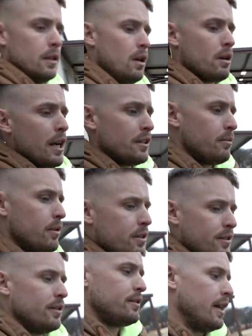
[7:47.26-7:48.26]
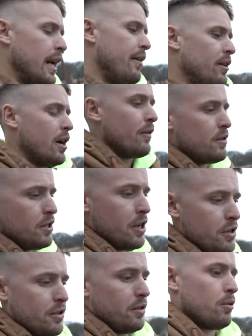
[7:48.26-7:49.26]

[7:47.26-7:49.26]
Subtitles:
Okay, so we're just inside having a conversation.